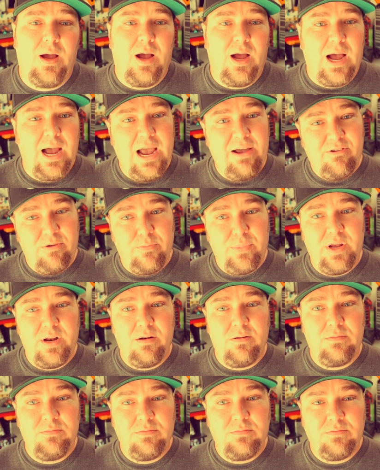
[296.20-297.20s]
I haven't
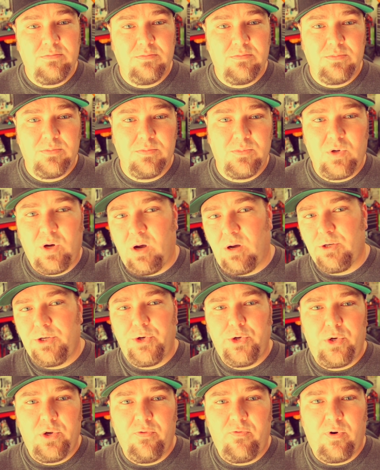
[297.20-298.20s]
been on
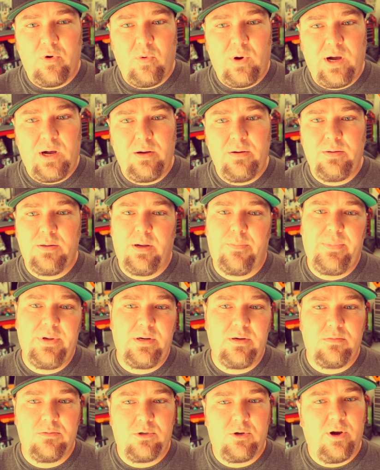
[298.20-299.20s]
YouTube for a while. I've
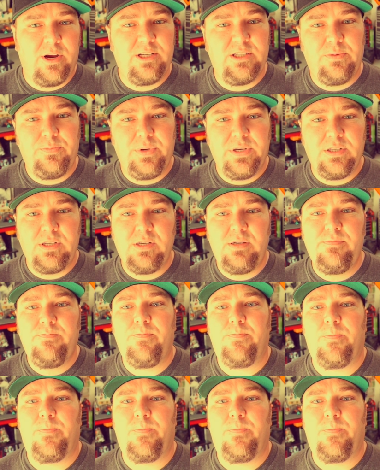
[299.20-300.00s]
been crazy busy.